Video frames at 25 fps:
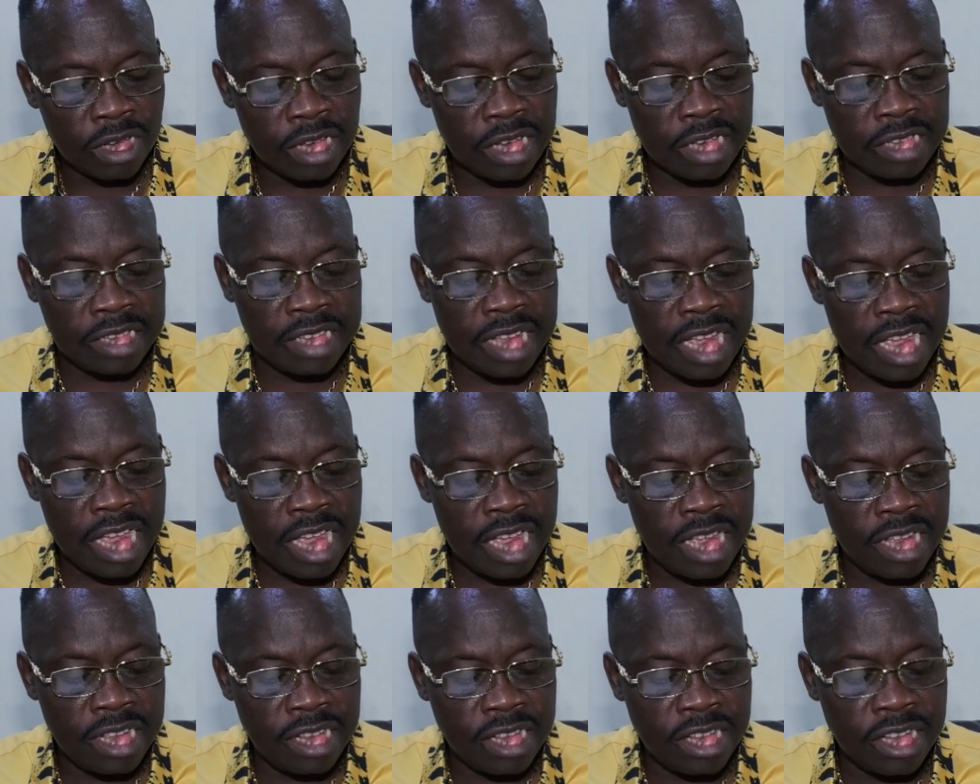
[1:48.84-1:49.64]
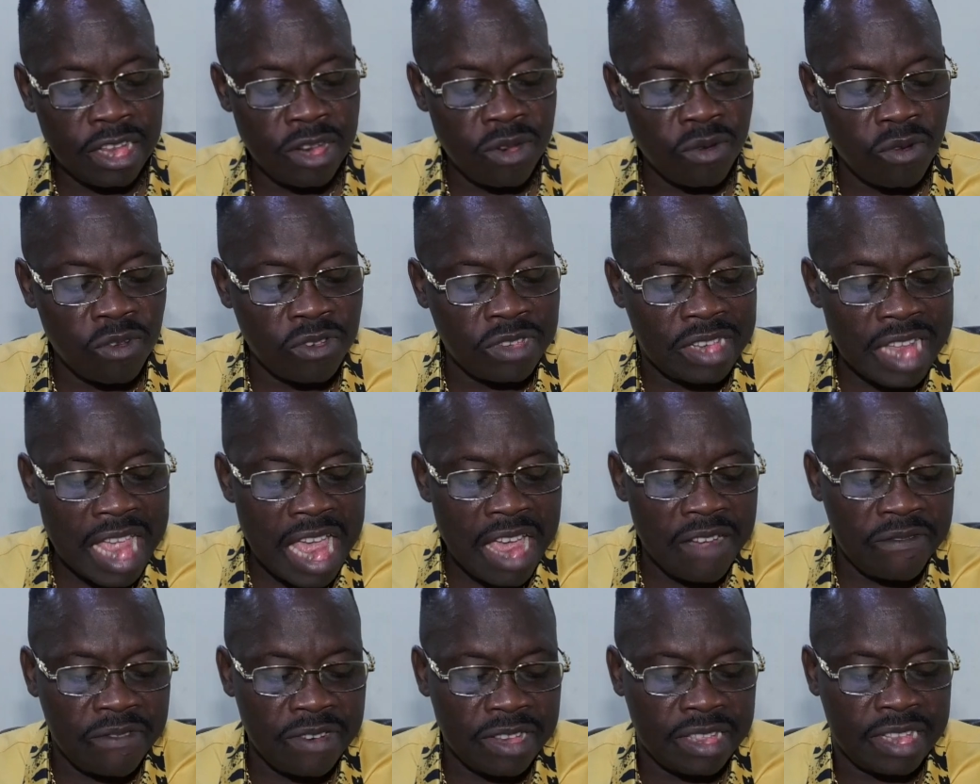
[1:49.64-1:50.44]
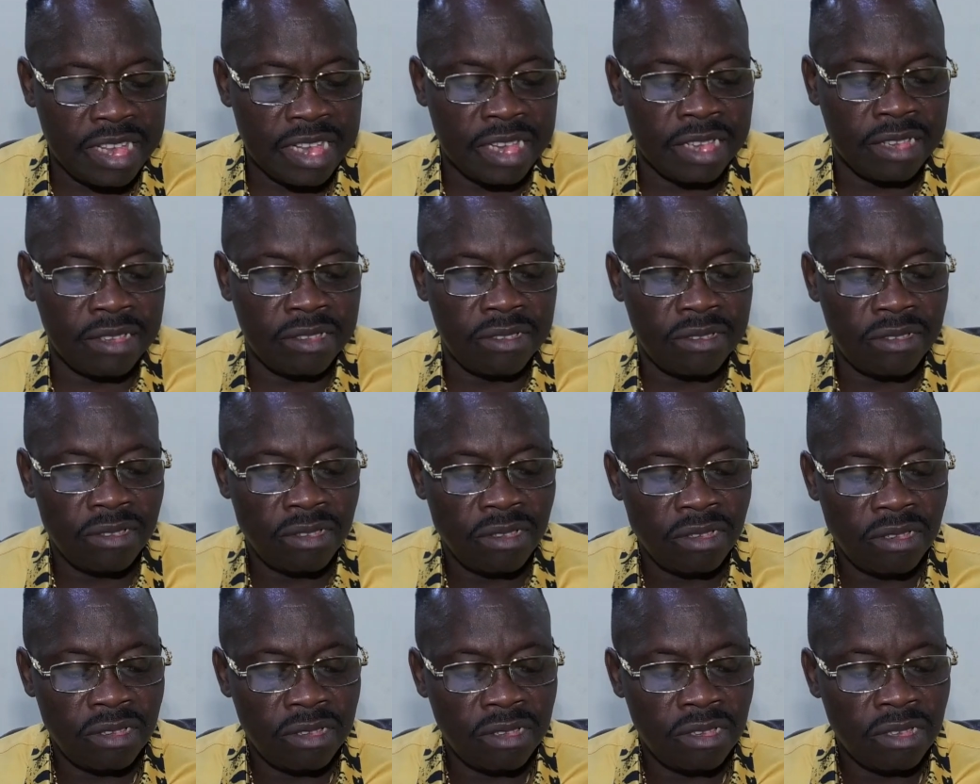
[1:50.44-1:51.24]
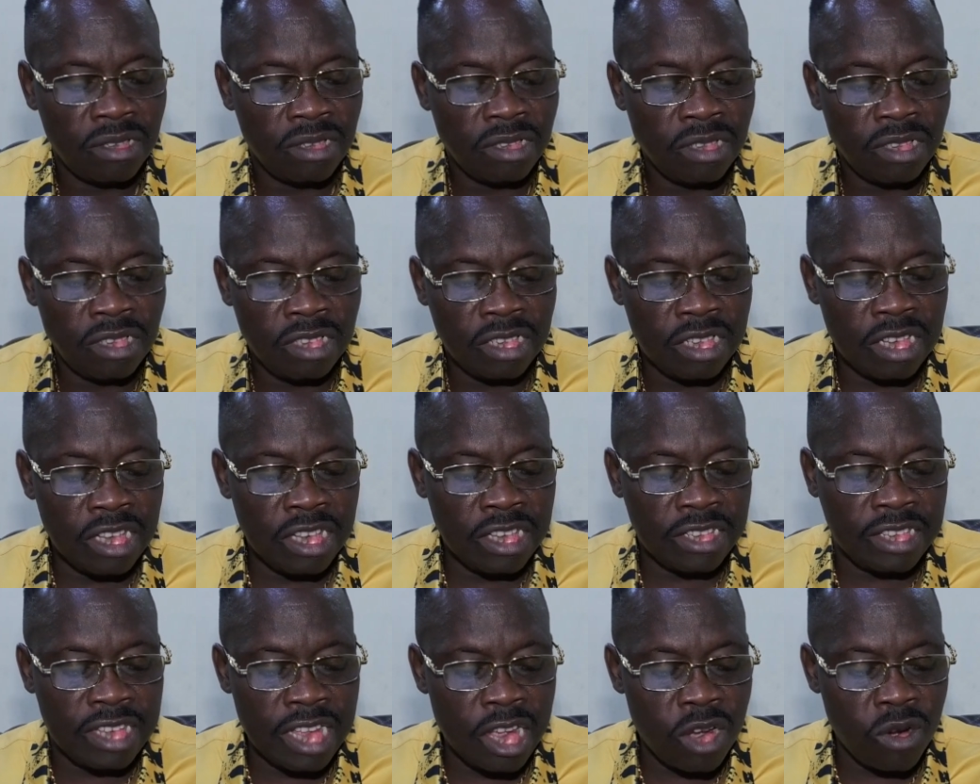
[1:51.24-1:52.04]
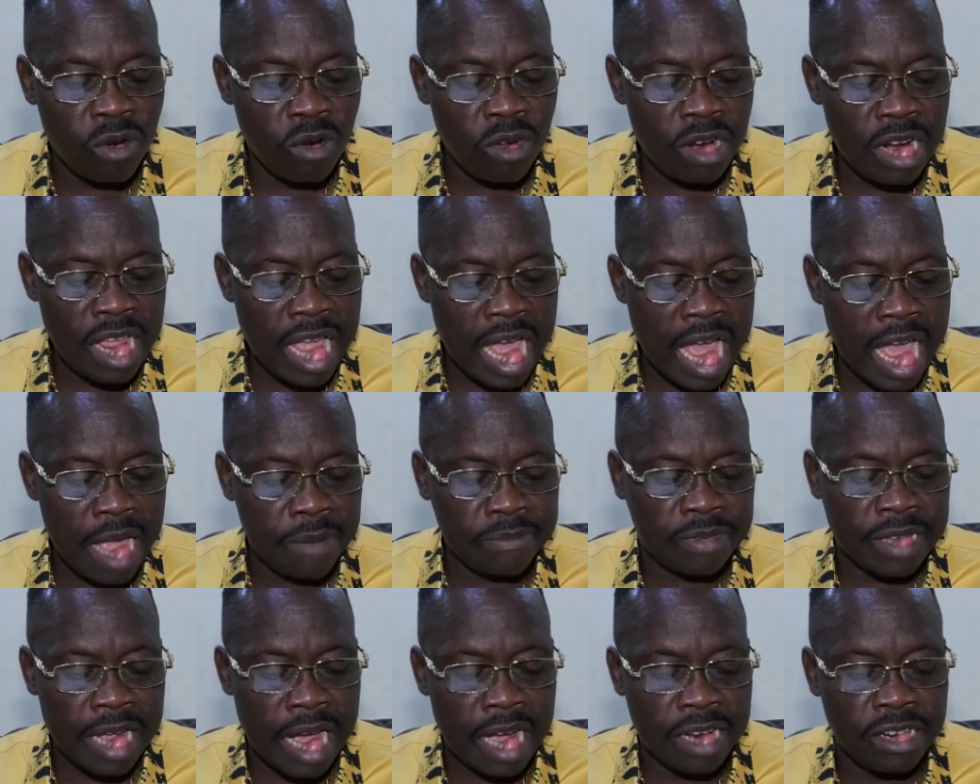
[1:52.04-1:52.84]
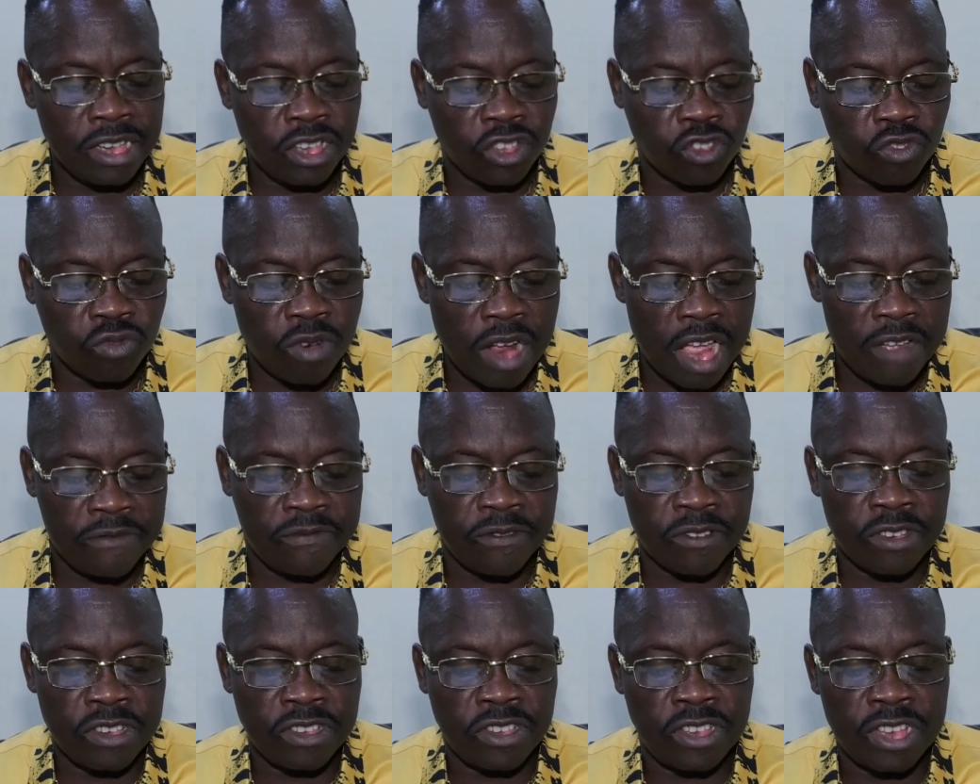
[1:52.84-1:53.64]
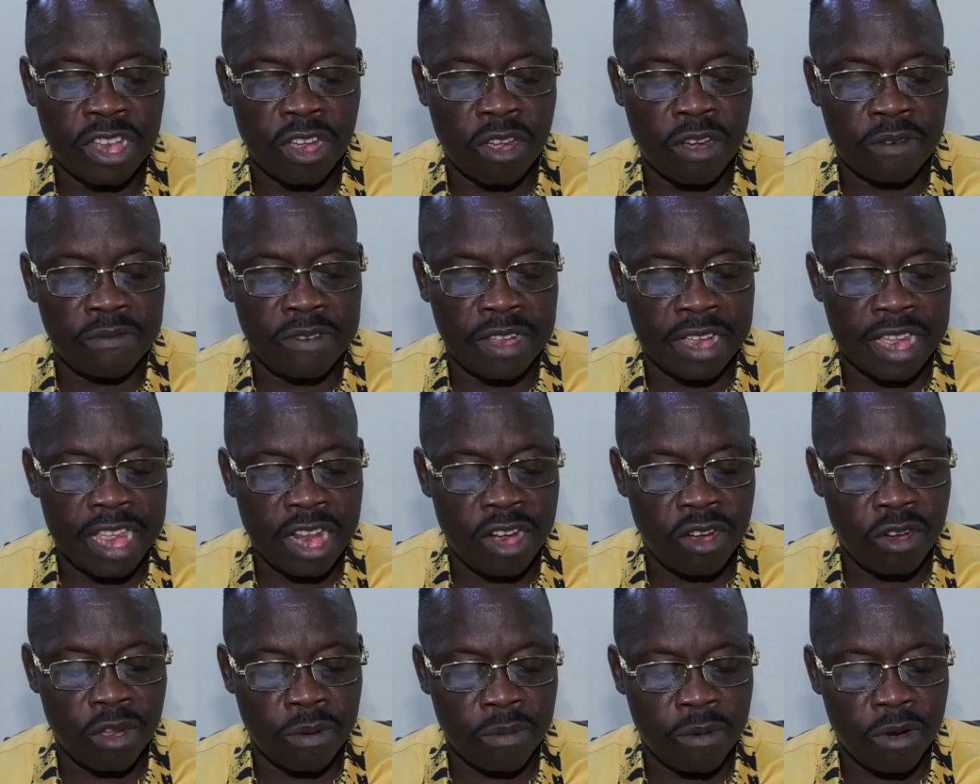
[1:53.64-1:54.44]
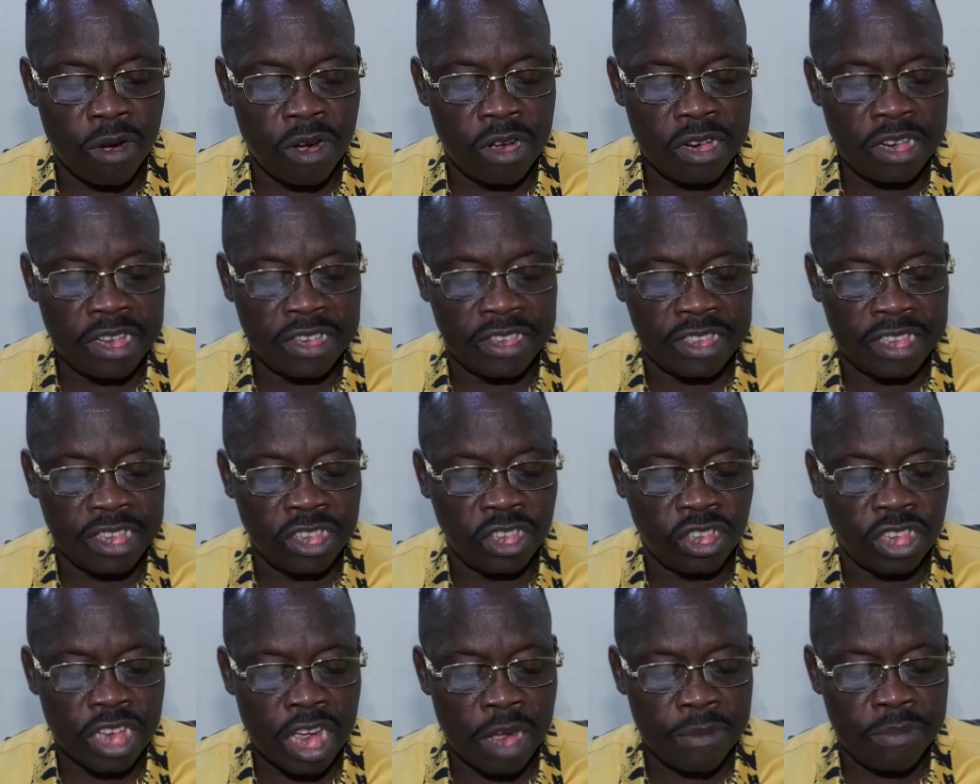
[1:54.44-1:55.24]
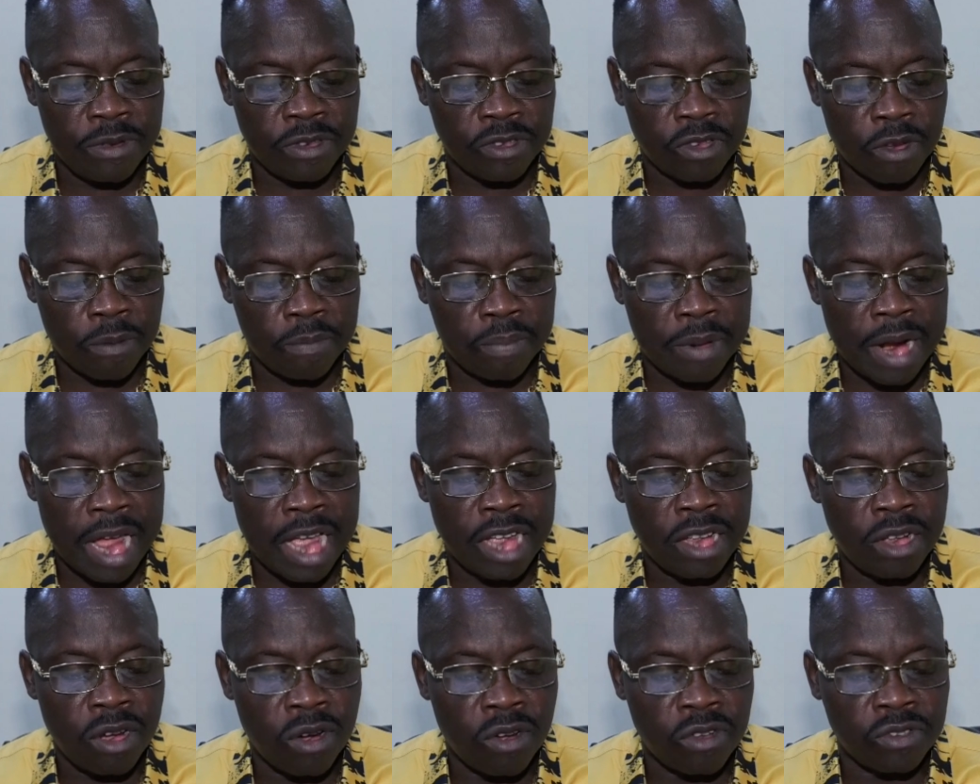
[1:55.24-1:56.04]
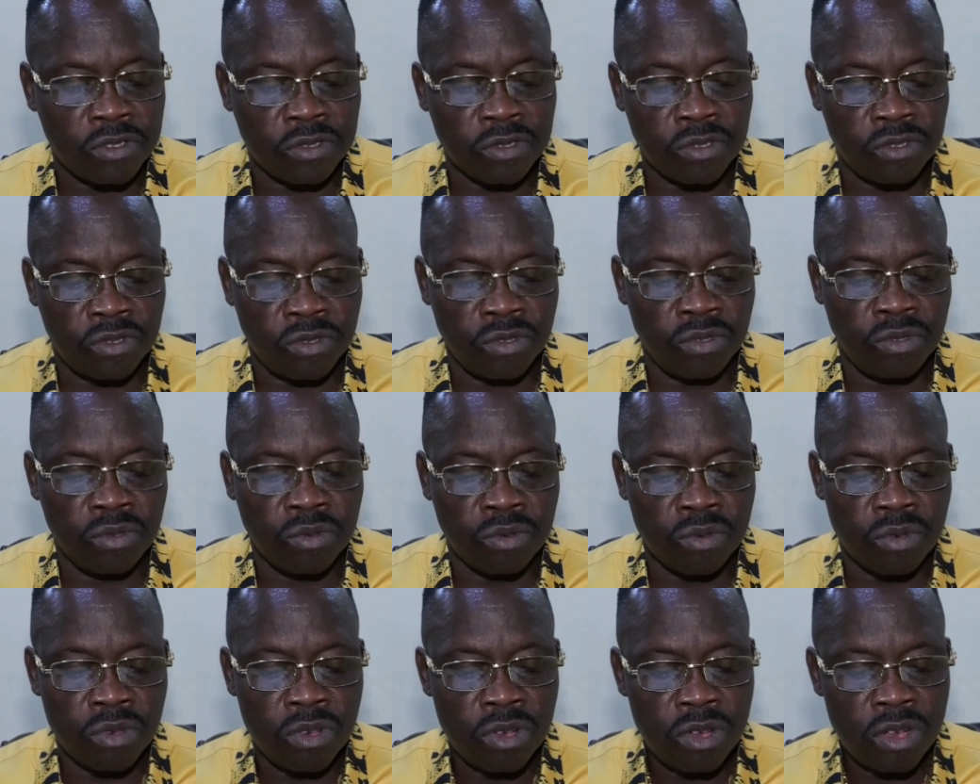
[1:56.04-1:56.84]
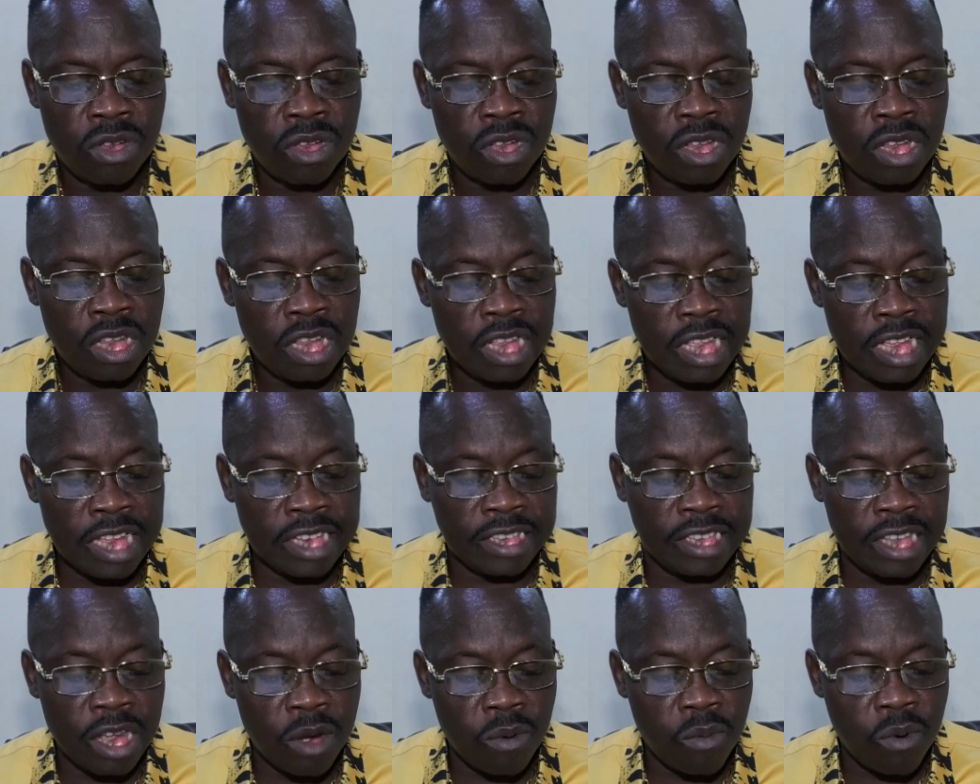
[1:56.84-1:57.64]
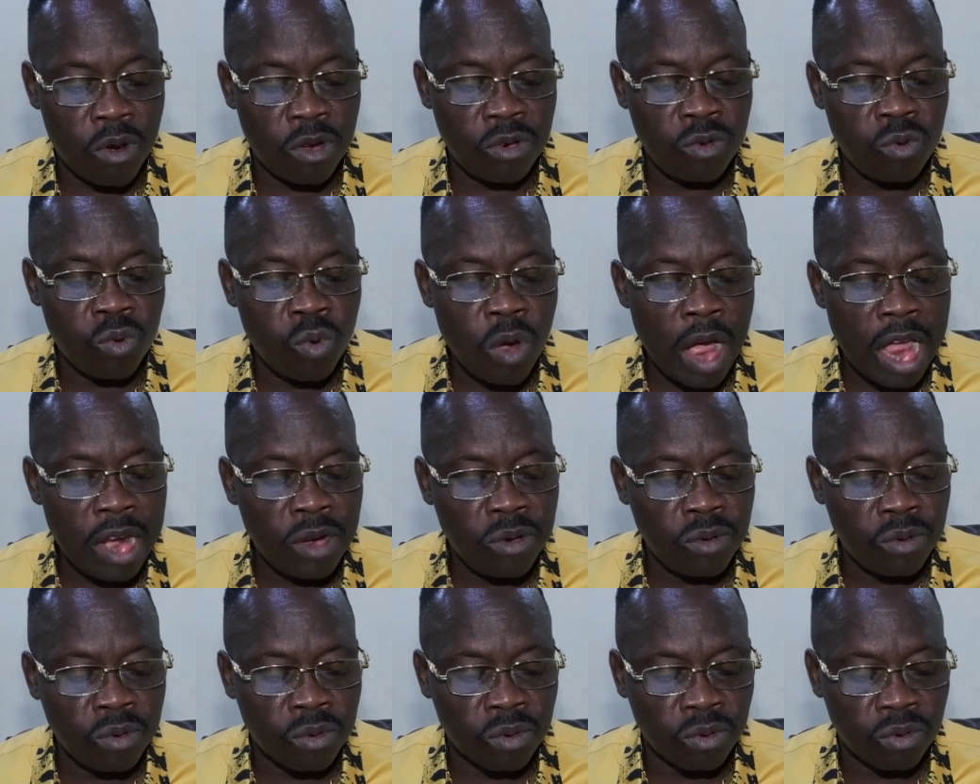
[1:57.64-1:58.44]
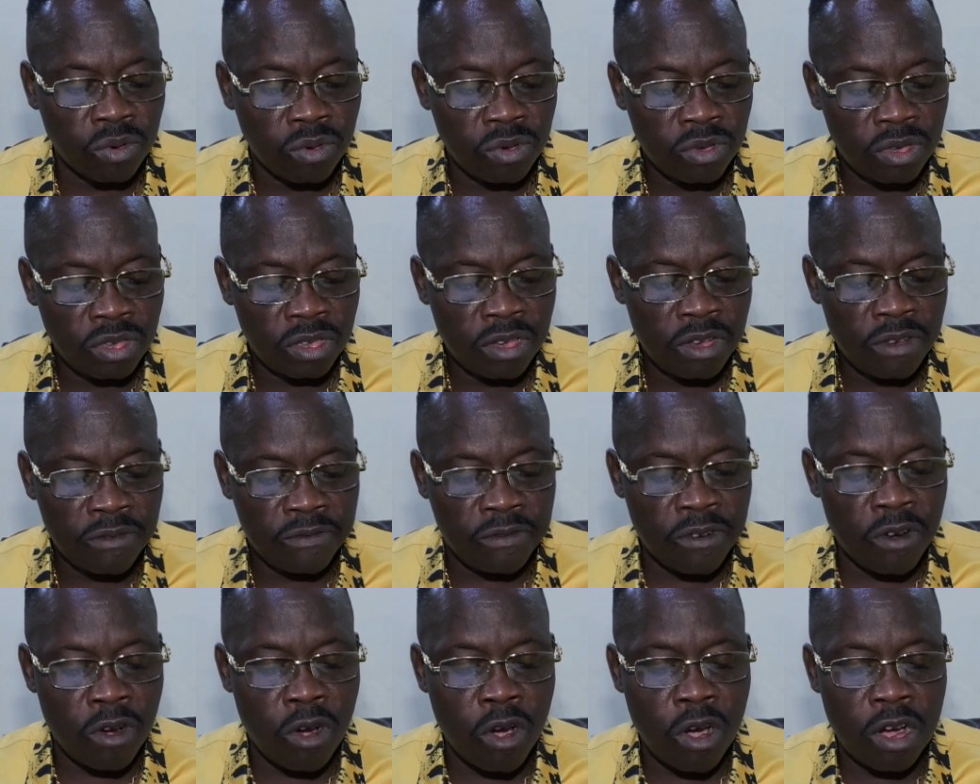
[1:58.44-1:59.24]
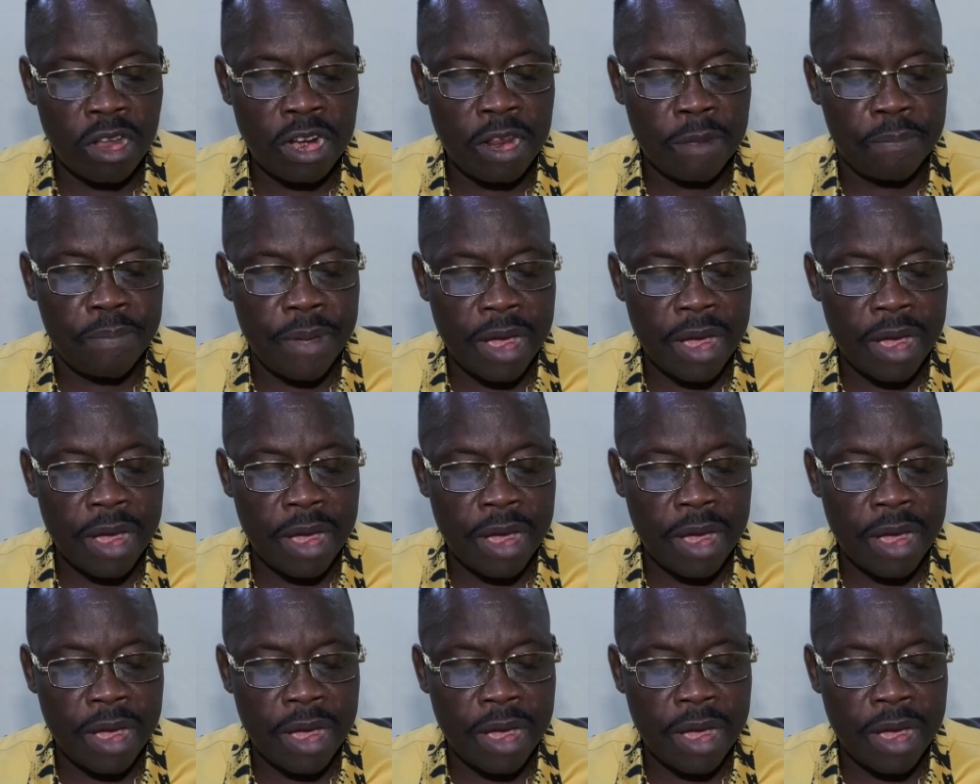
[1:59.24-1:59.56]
He said, He knows everything. He said, only alms are the strive for the sake of the kingdom. All these things shall be supplied also to you. He said, what do I do? For all the